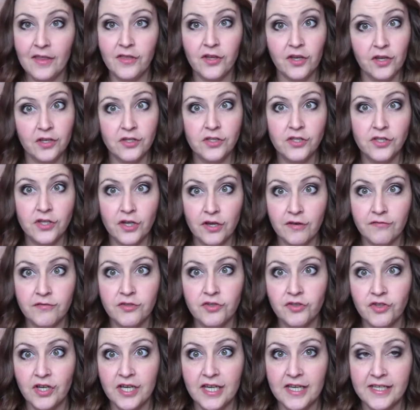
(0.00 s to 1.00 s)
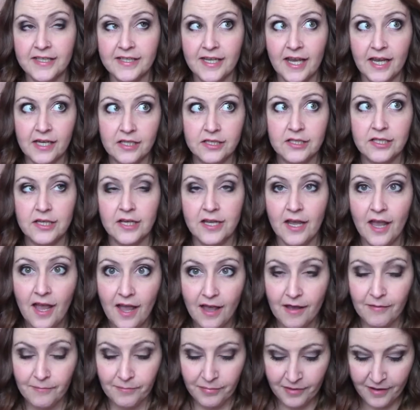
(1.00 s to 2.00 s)
the conservatory is actually
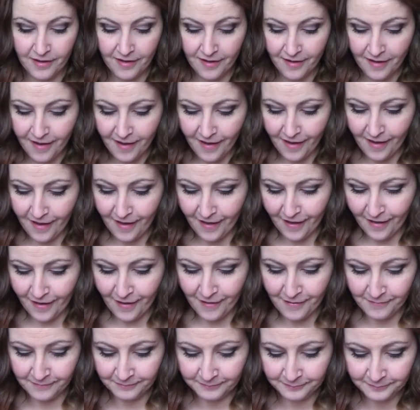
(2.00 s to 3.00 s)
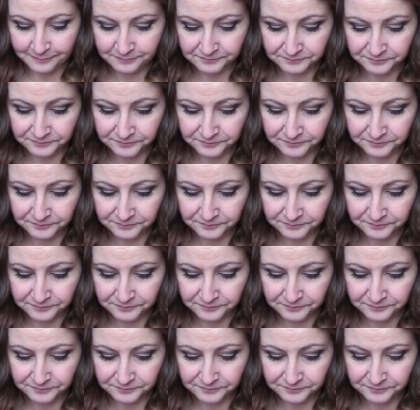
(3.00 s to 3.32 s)
up. Now